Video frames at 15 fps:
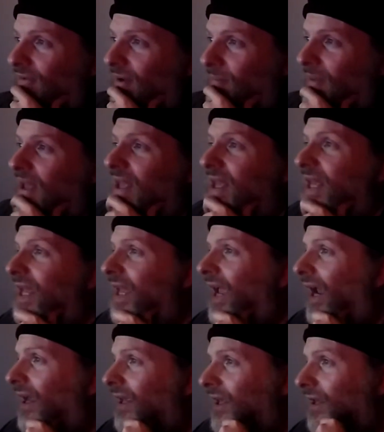In
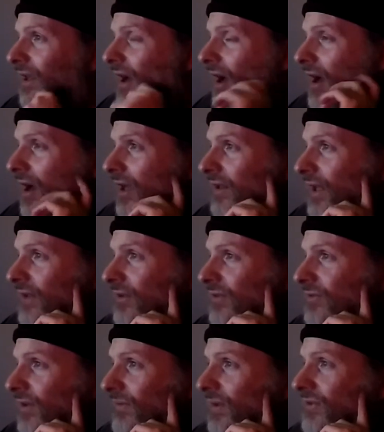
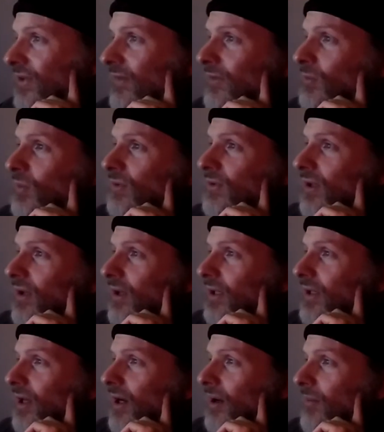1977 was on